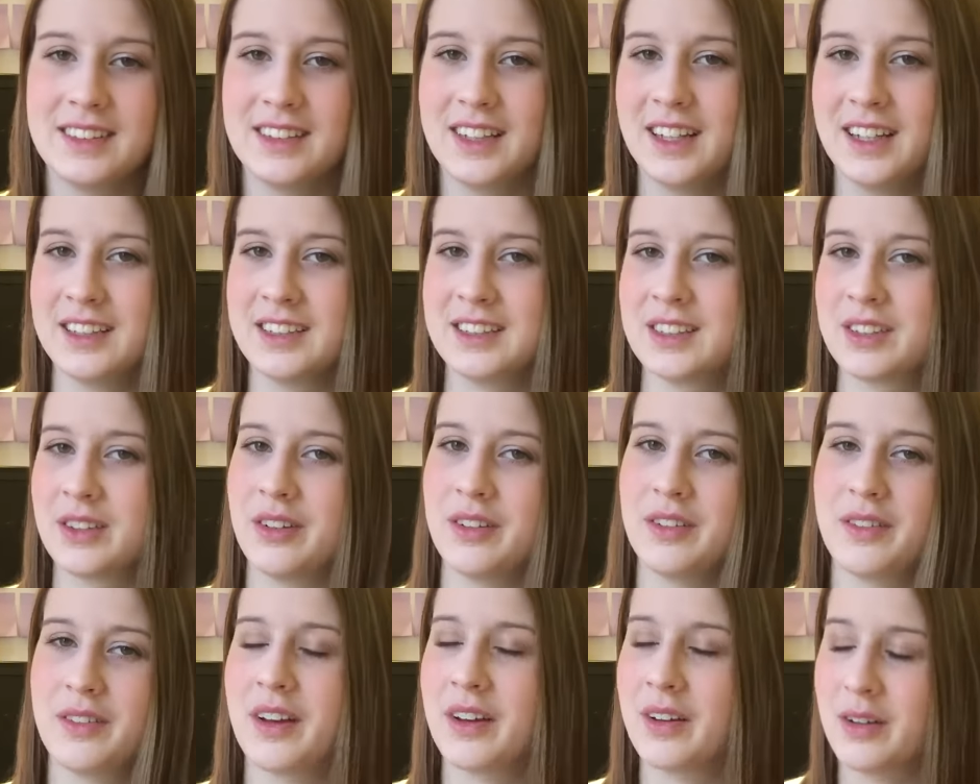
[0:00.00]

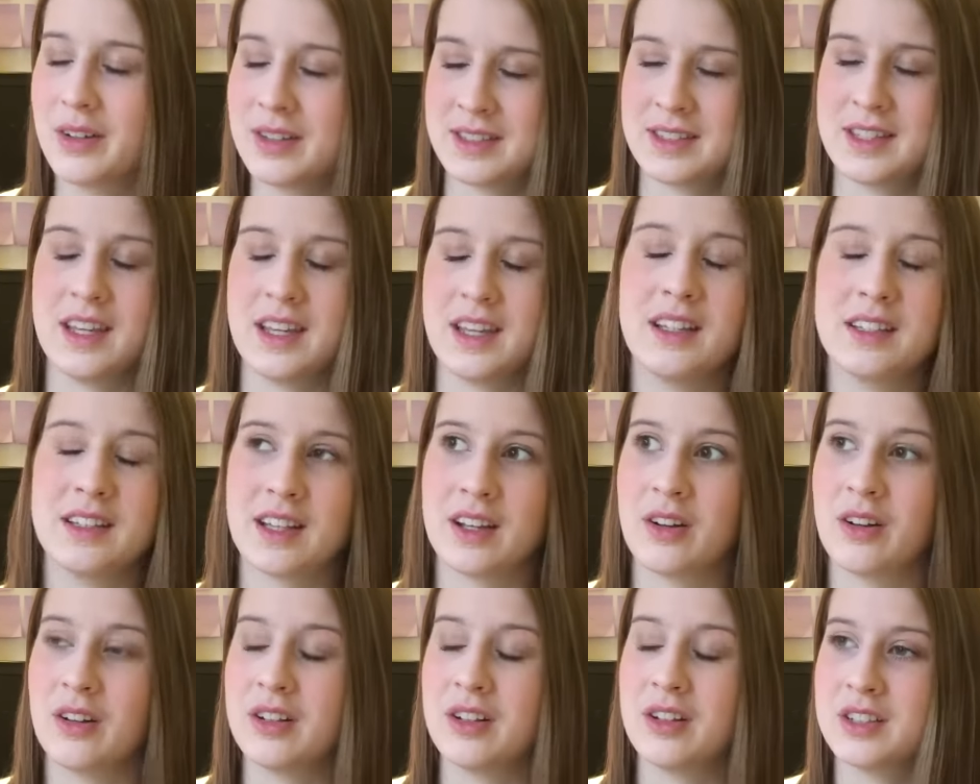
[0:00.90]
I got a C in
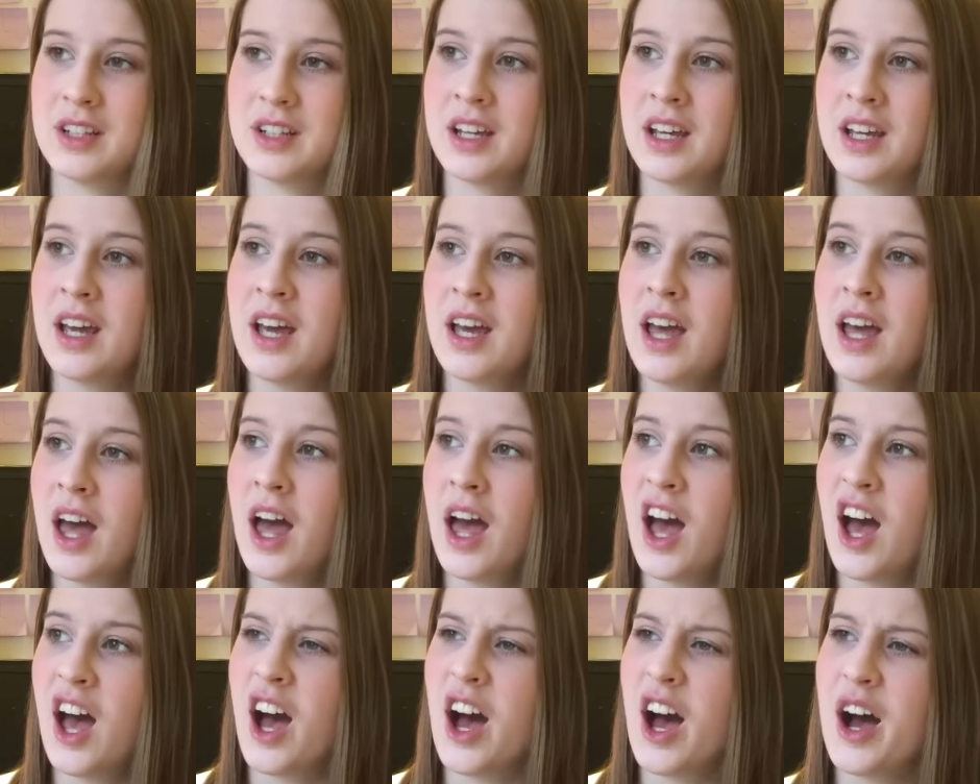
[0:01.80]
psychology.
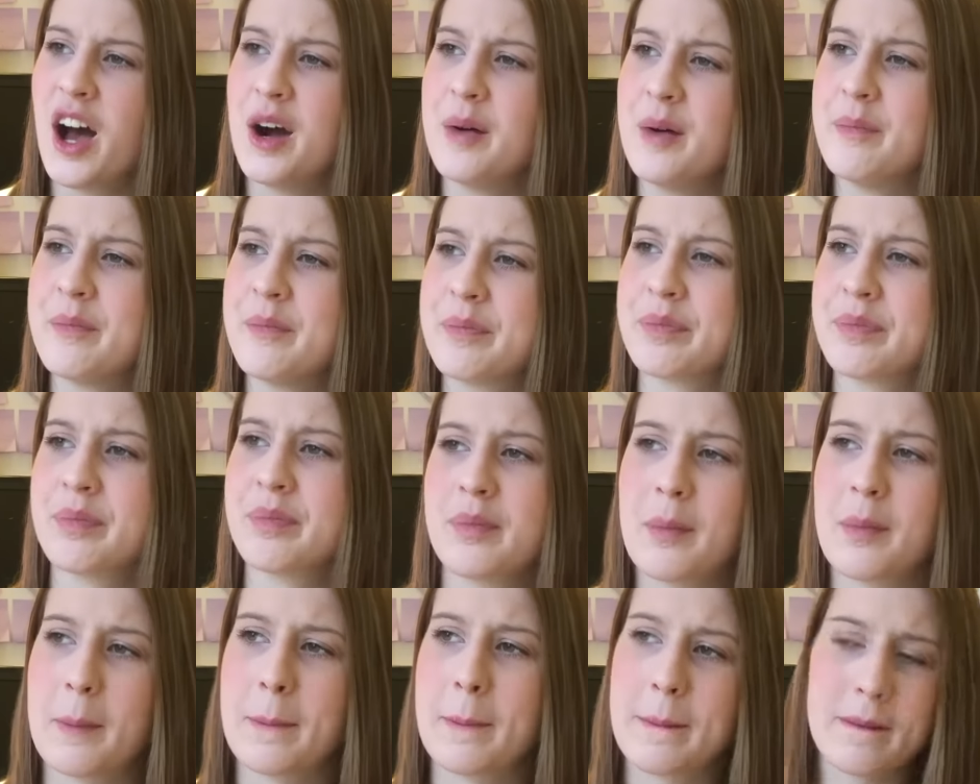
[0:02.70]

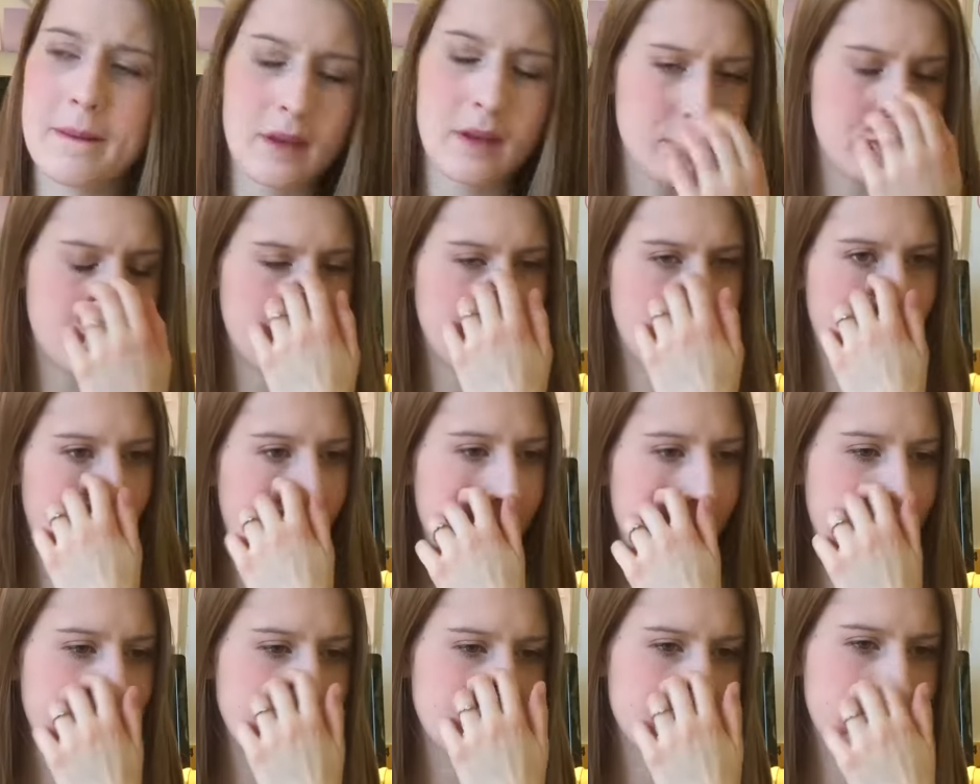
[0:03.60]
But
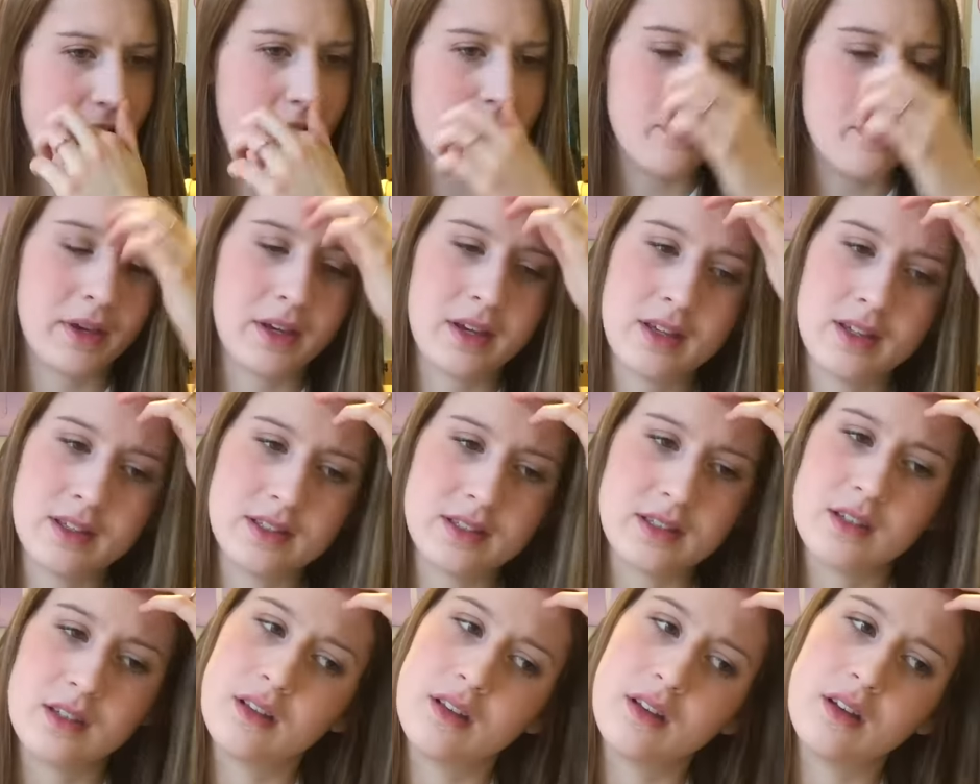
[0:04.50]
that's fine
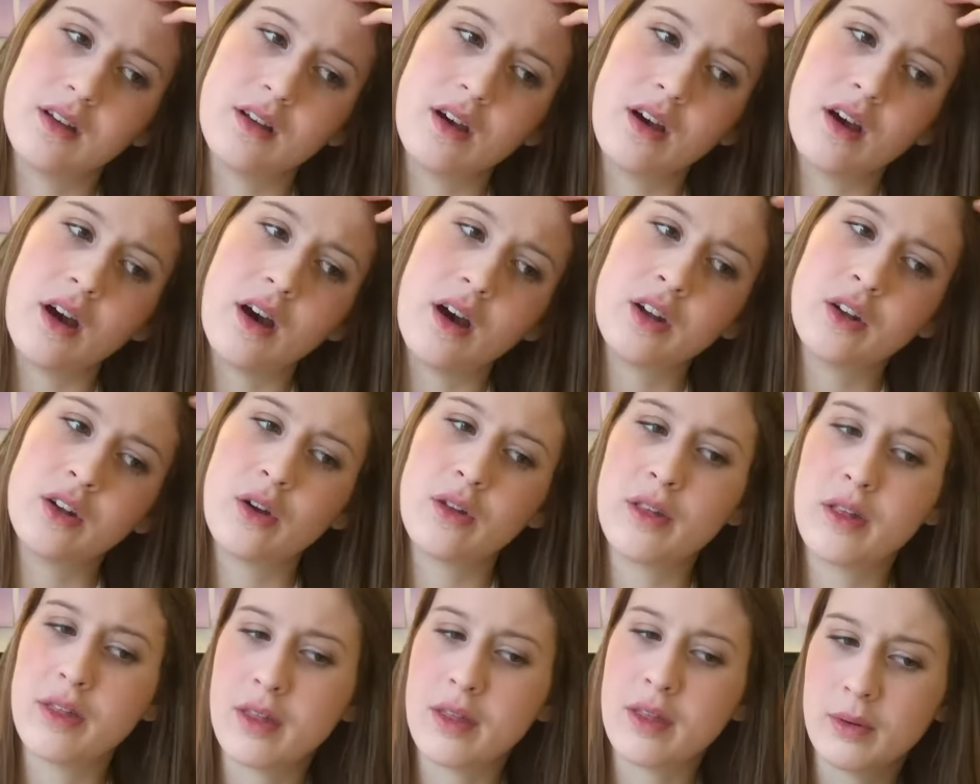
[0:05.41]
because I know
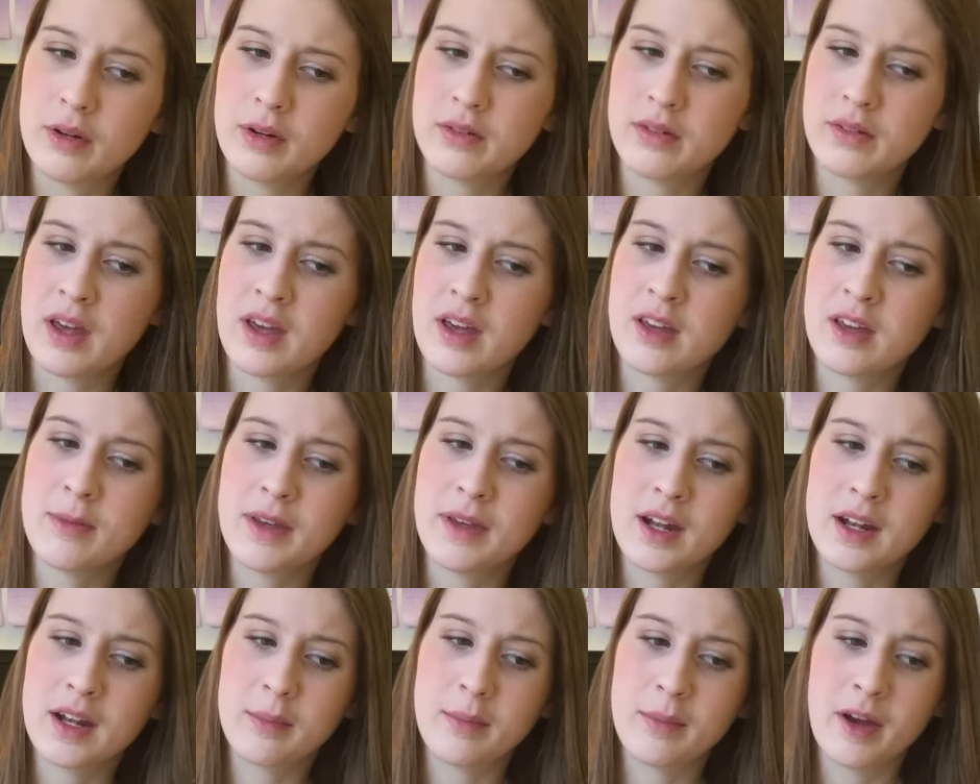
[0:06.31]
that they would have taken
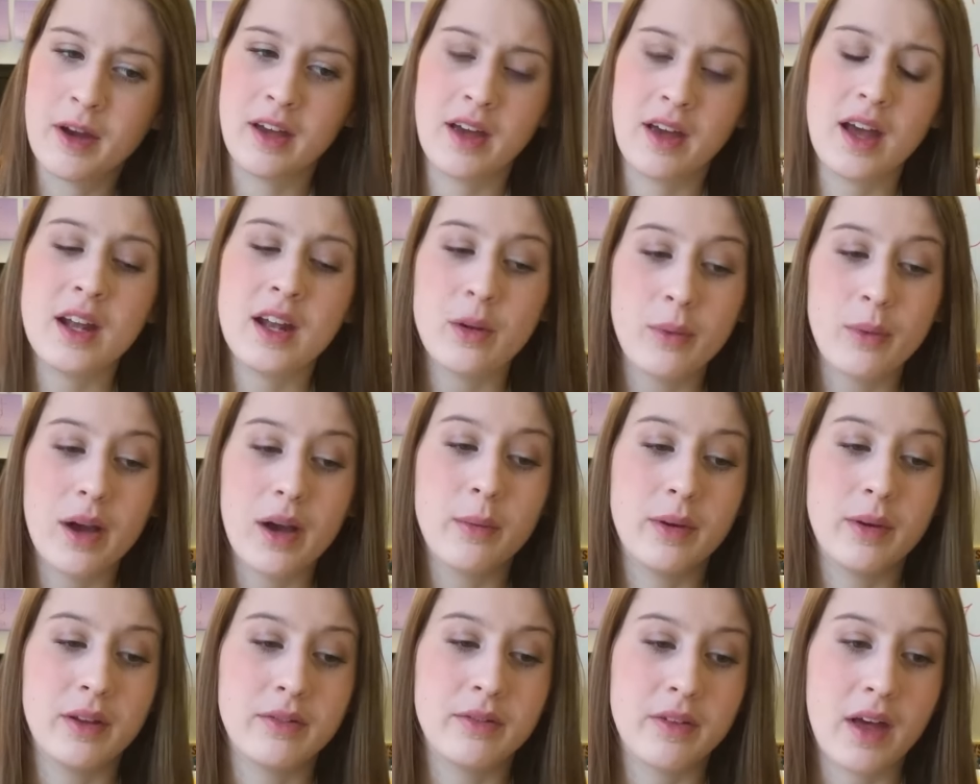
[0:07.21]
me anyway
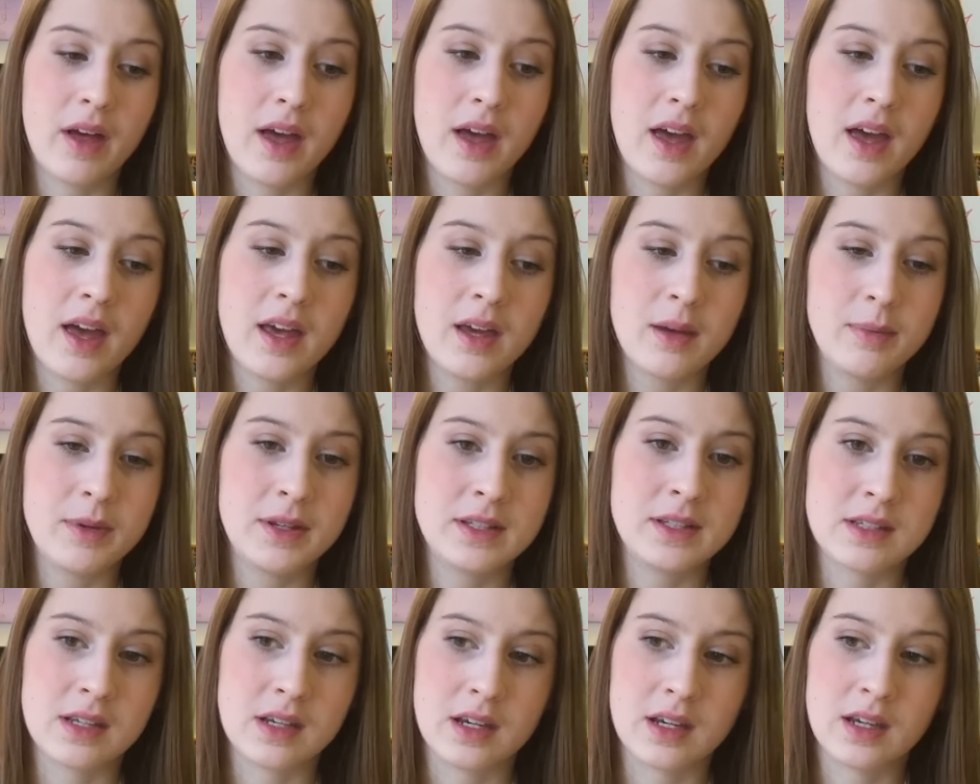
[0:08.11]
with
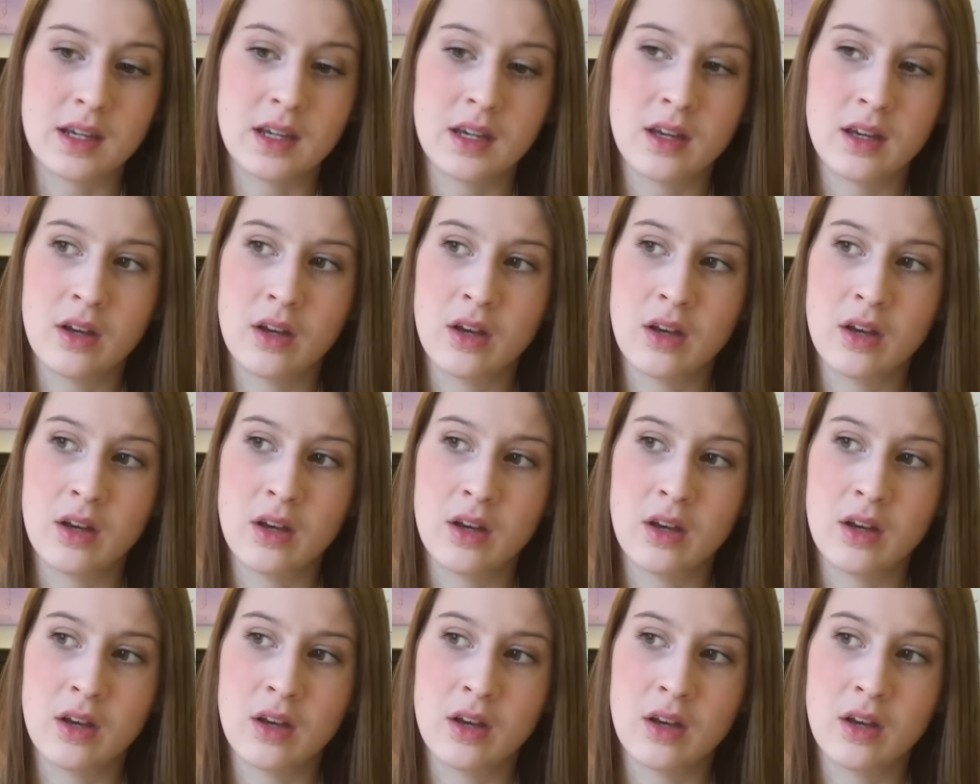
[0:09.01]
ABC,